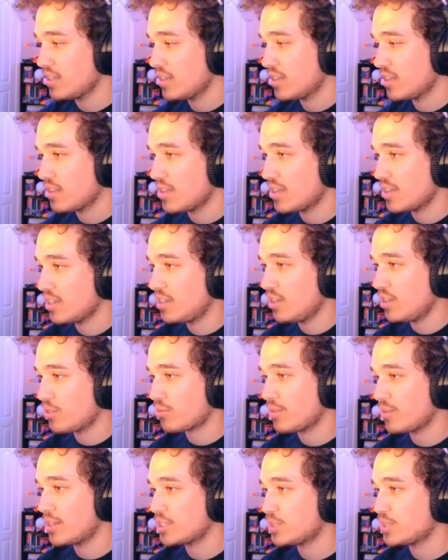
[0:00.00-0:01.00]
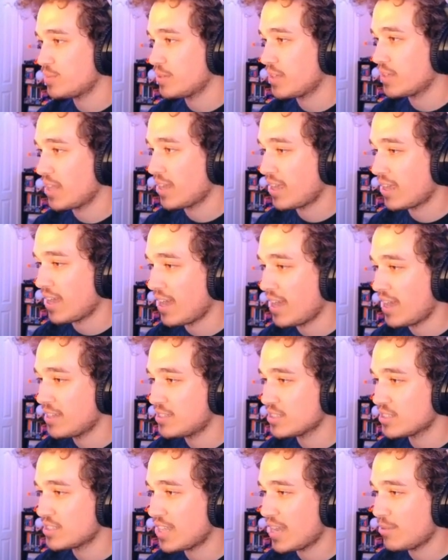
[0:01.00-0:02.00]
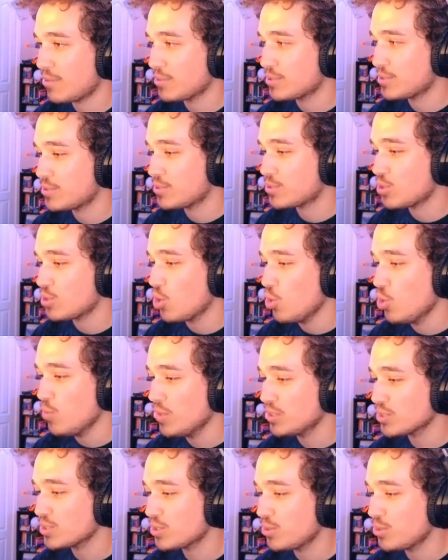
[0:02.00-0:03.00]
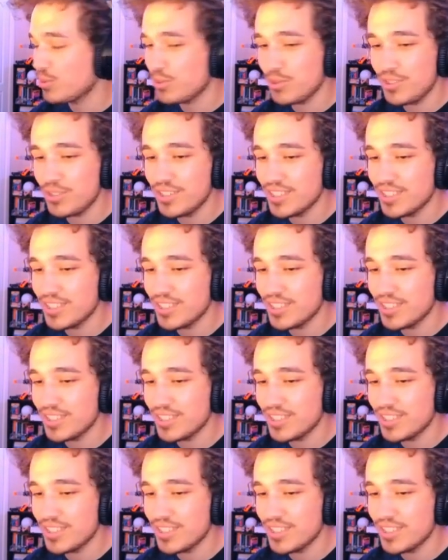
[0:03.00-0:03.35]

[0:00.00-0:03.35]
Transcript: They can kill Thresh, but like I just died with so much gold.